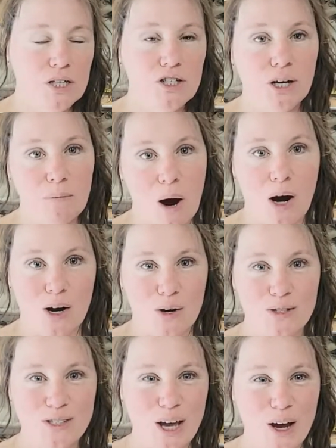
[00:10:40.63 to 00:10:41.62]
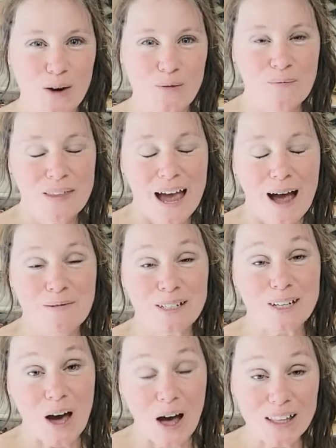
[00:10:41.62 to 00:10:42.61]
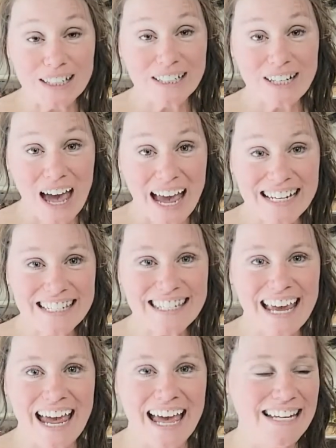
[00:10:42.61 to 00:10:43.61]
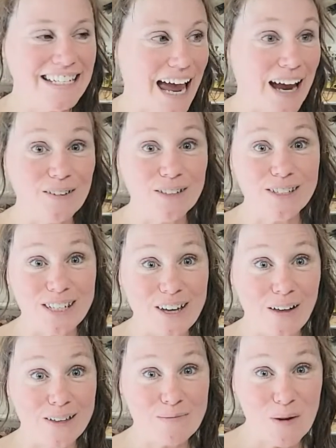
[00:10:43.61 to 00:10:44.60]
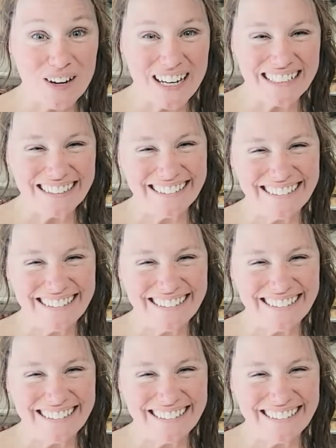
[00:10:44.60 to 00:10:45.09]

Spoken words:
tomorrow. So I'm gonna call it a night, and I will see y'all in the morning.